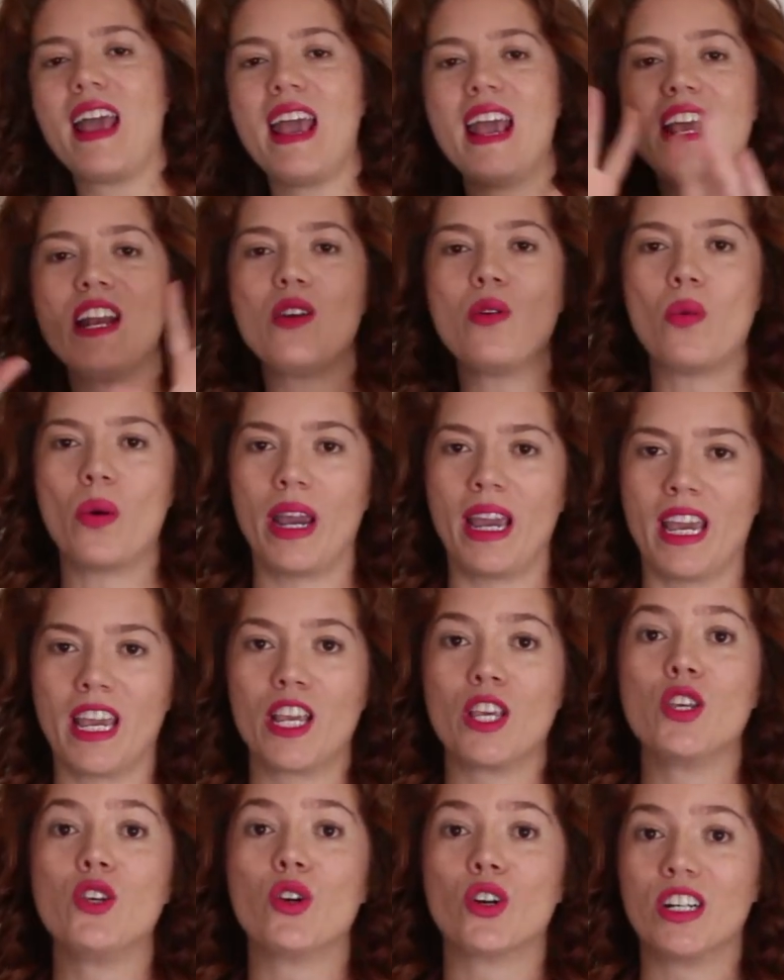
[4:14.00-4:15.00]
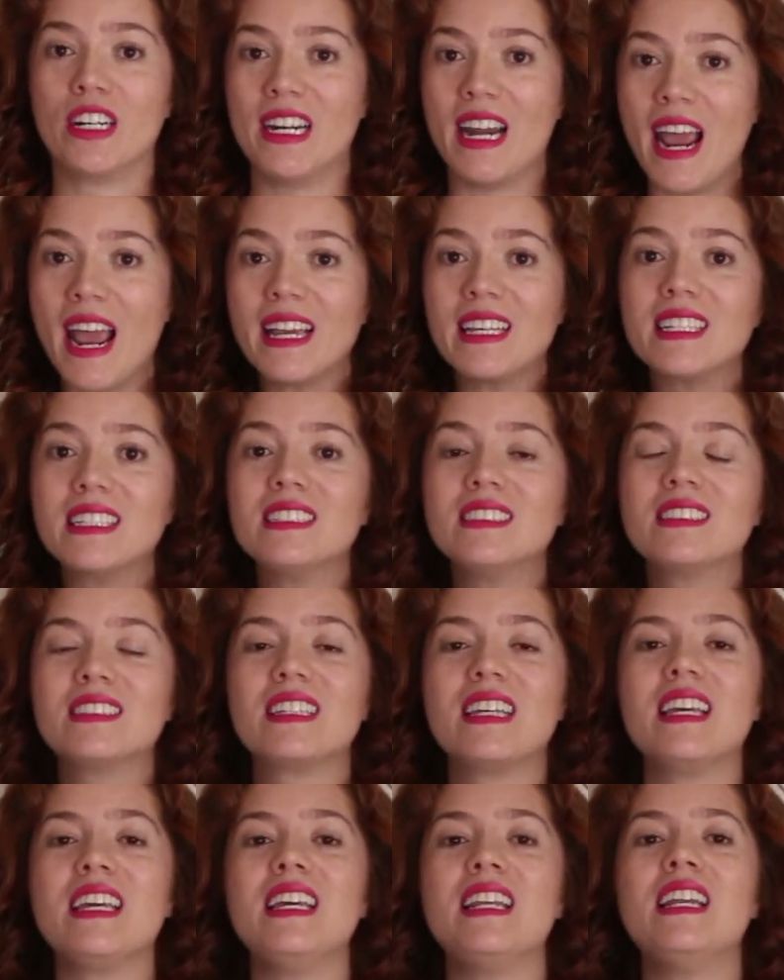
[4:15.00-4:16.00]
Anyway, your neck
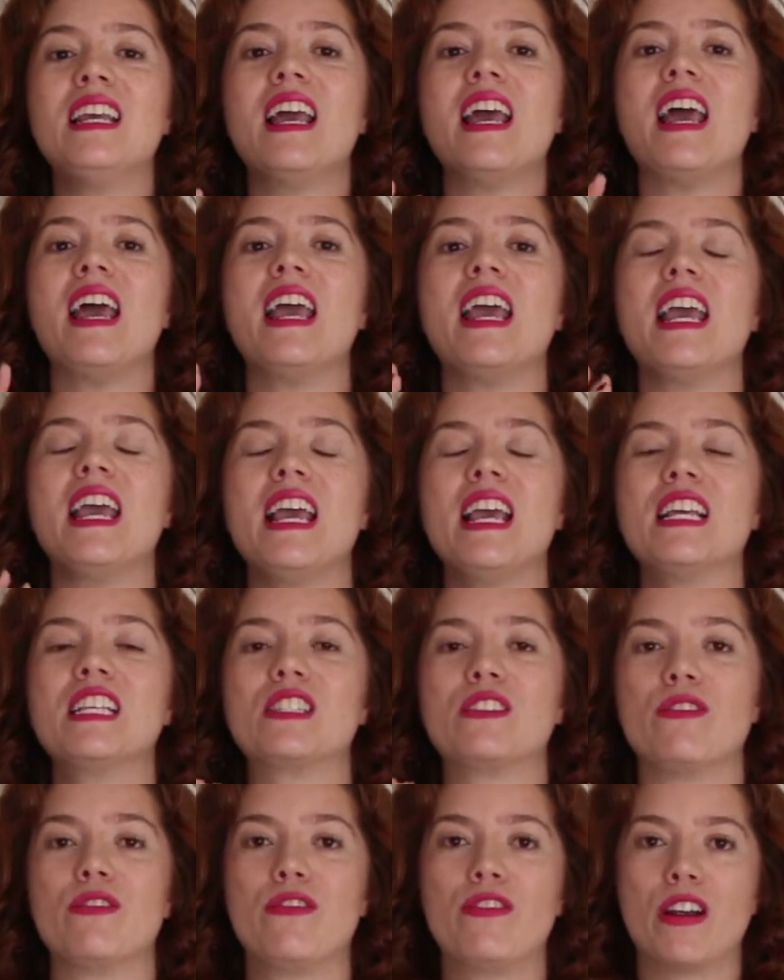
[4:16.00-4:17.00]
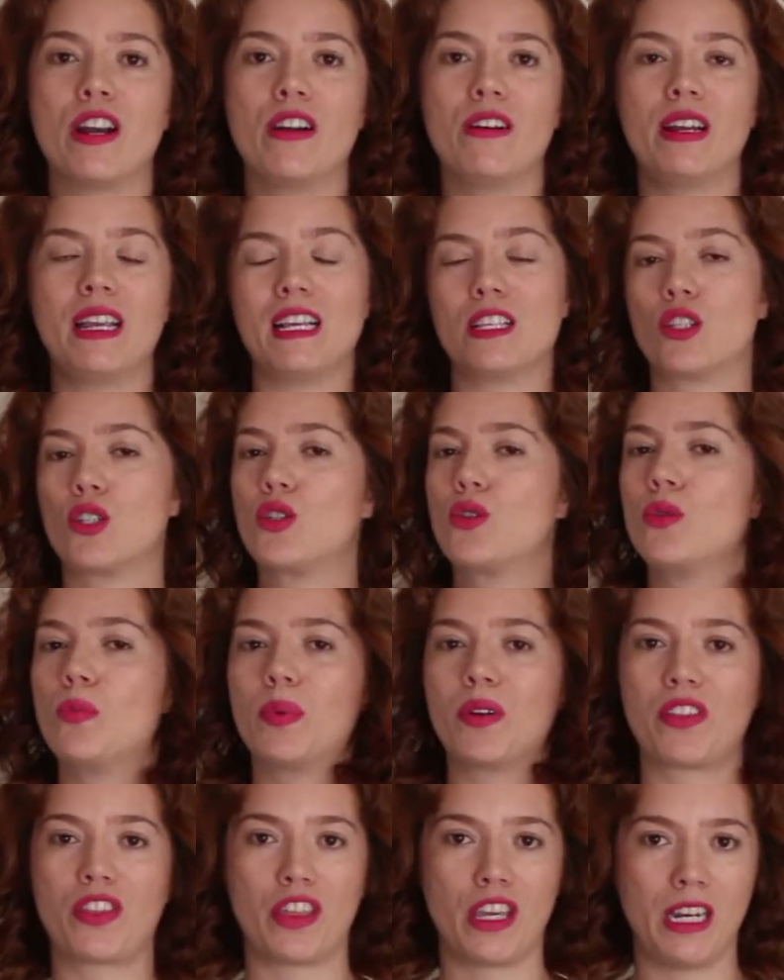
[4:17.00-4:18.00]
skin is very is
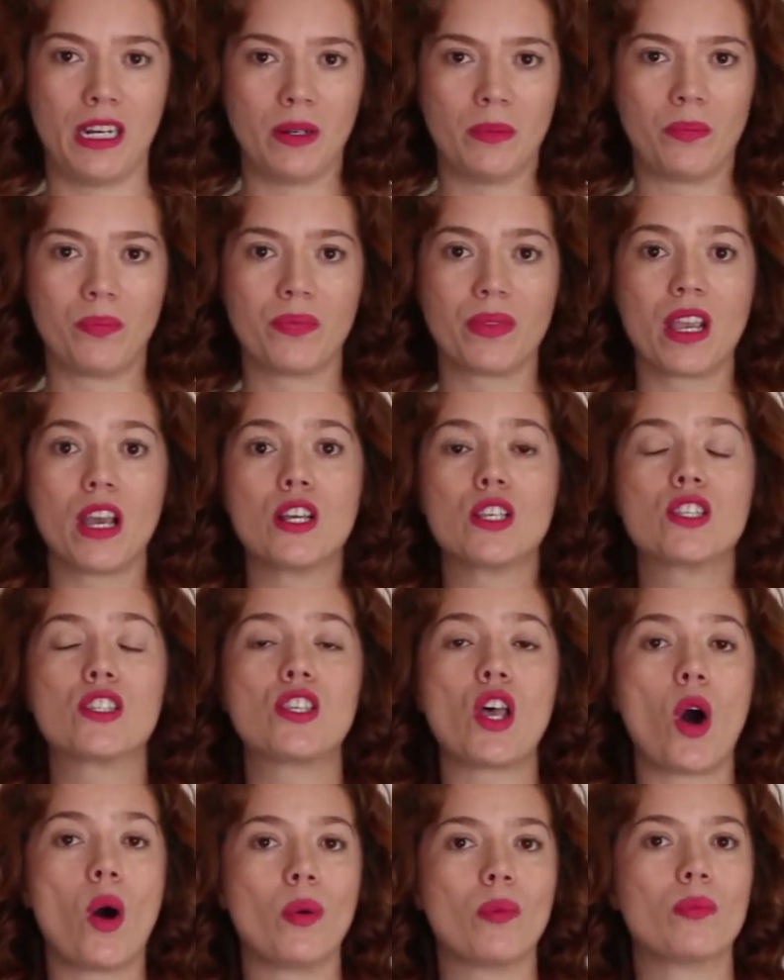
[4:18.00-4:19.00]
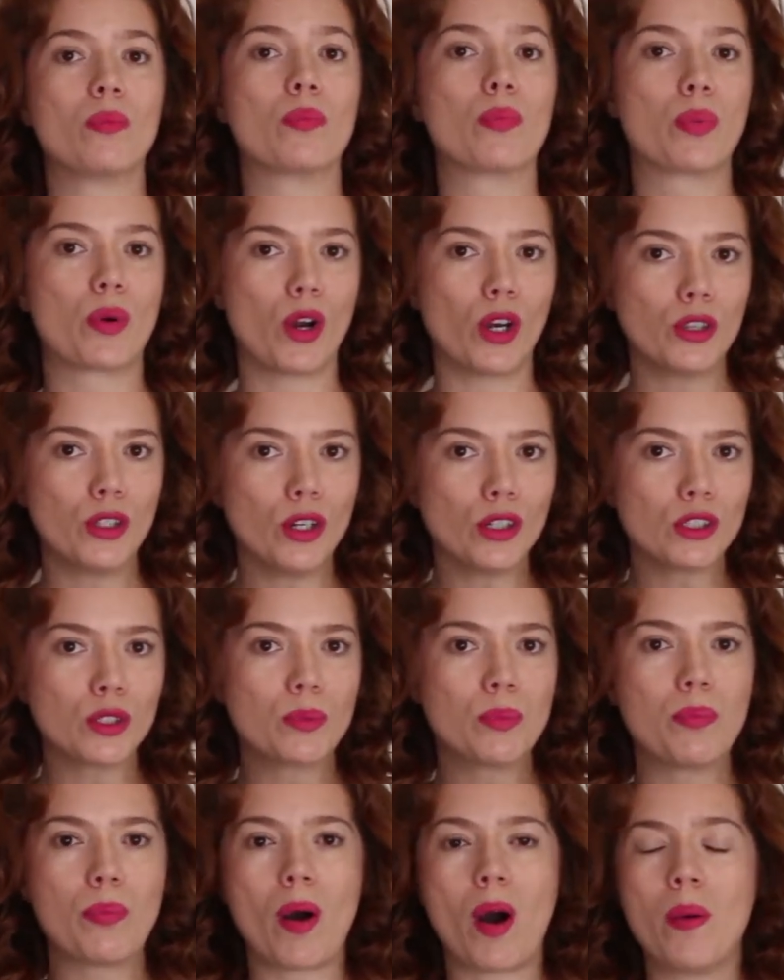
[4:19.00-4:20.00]
super thin. So products
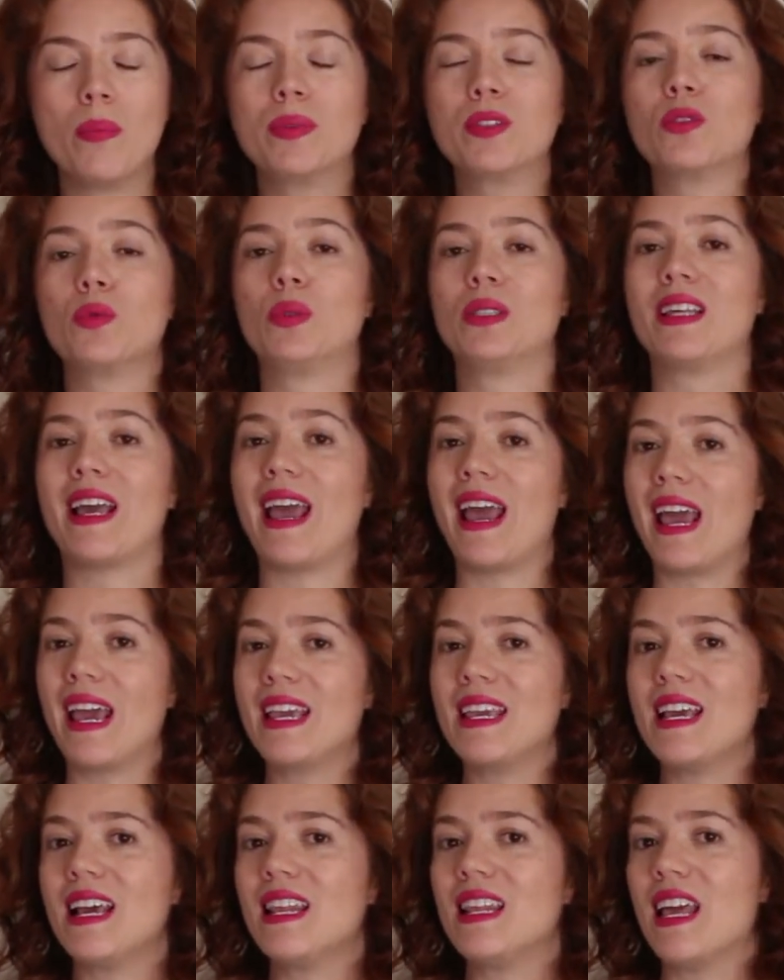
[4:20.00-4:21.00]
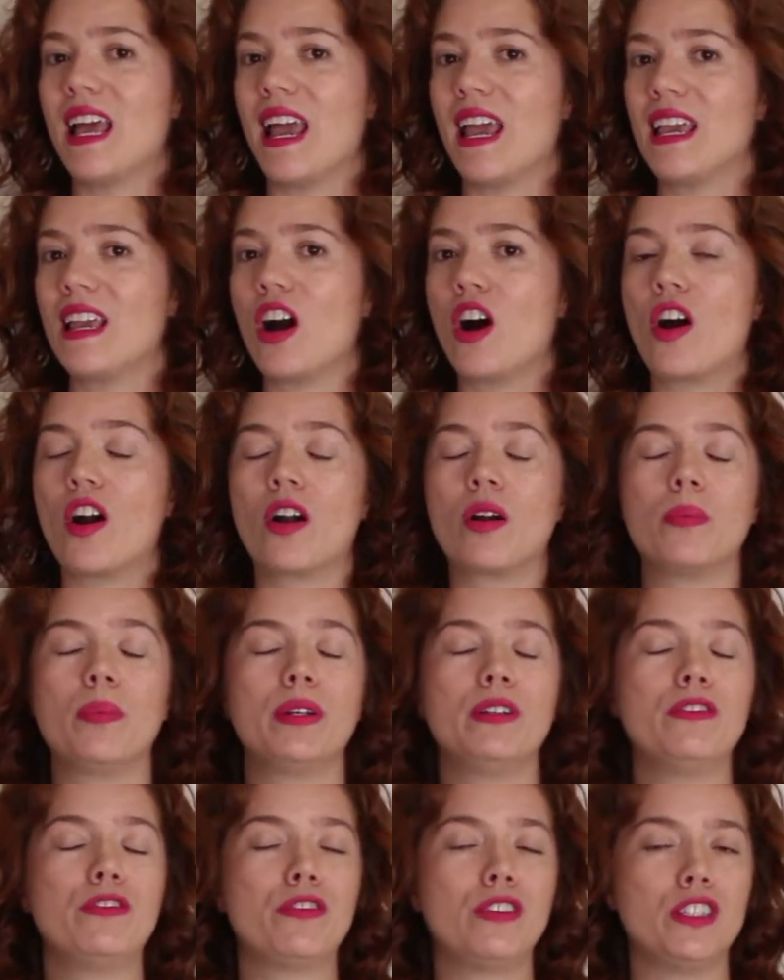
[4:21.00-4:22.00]
pumped with ALA are
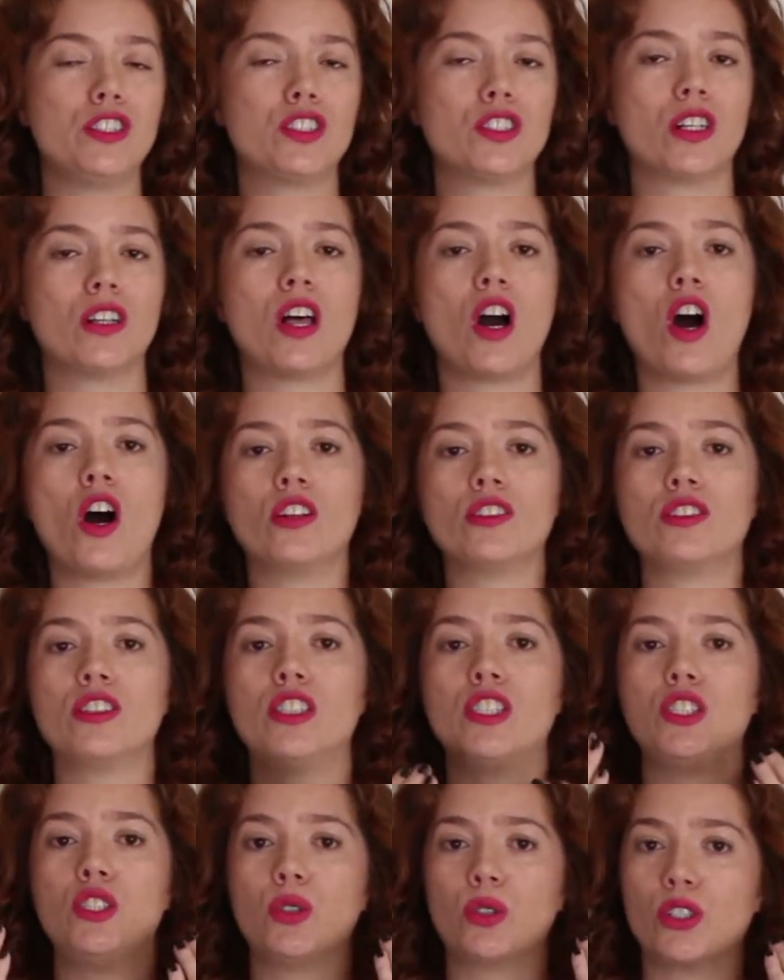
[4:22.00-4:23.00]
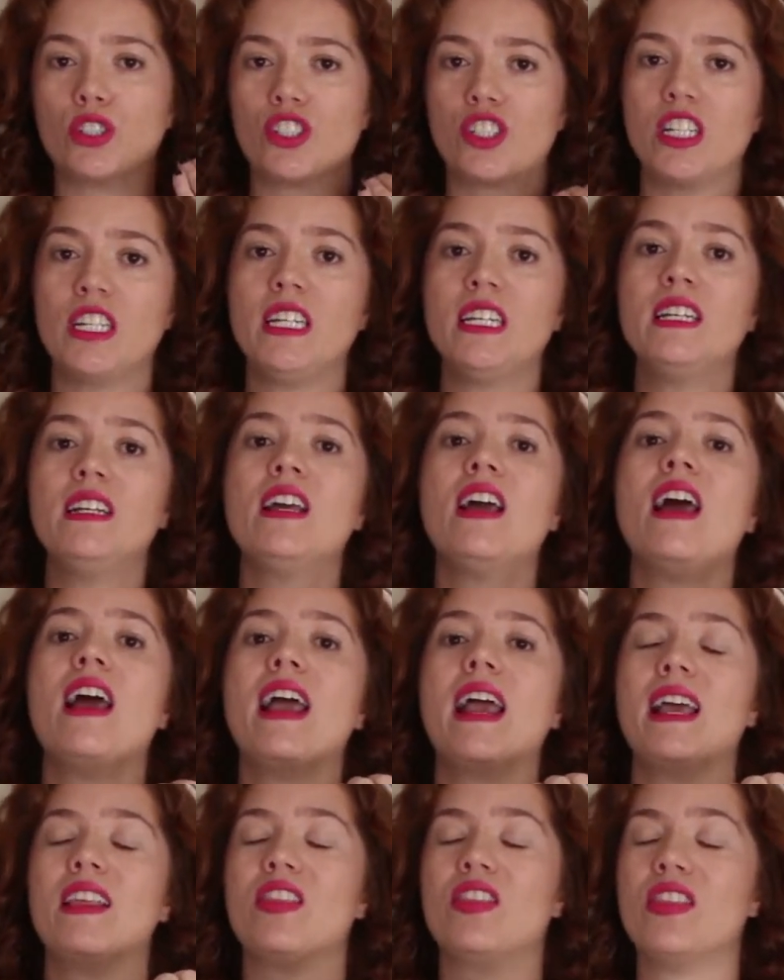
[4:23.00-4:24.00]
beneficial under your
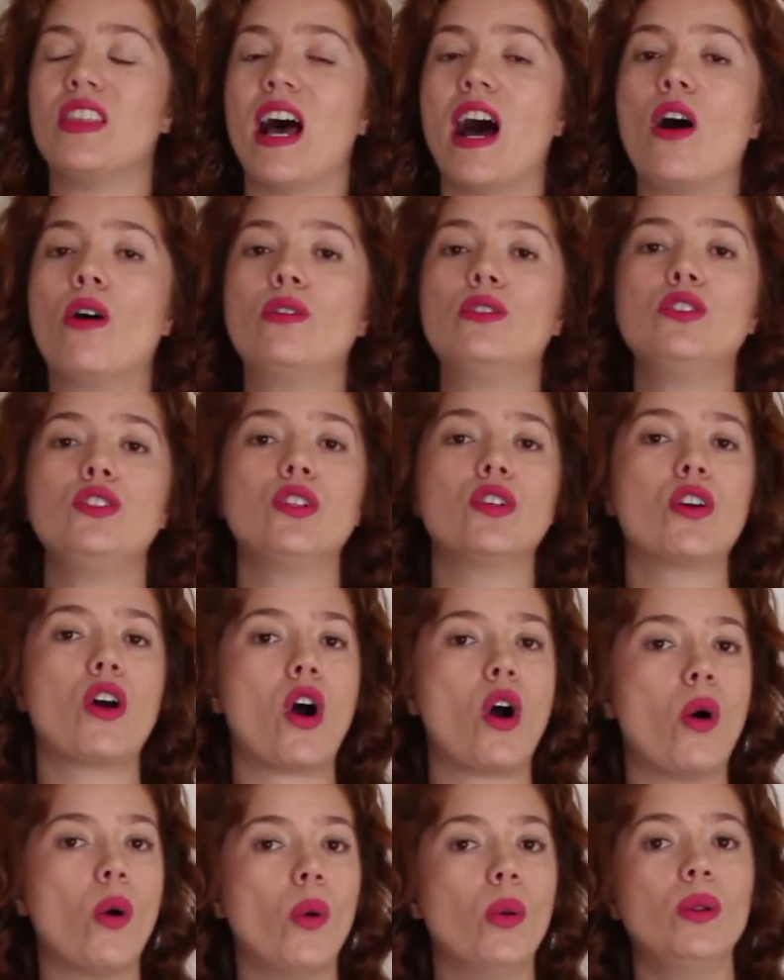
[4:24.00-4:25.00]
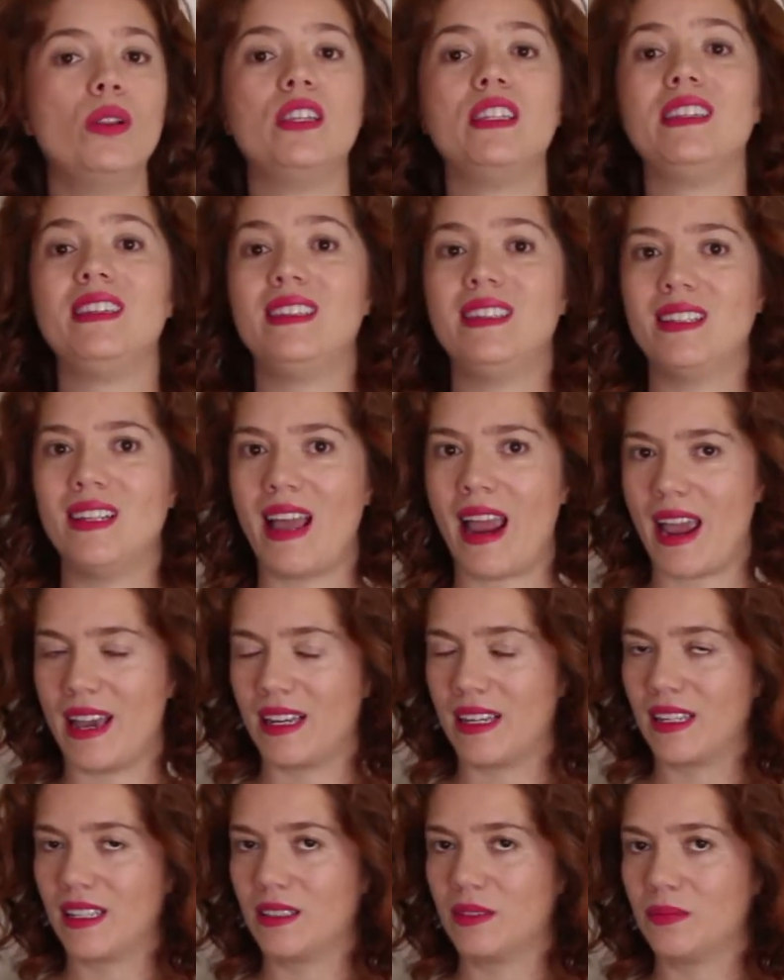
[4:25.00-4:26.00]
chin and down your whole
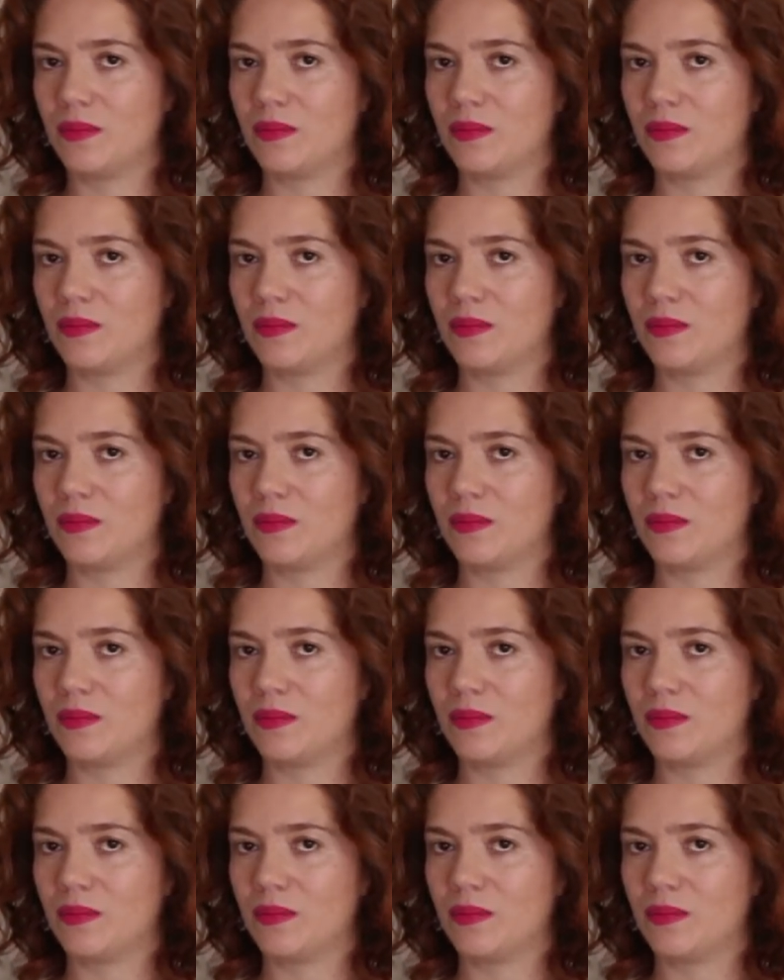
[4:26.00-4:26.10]
neck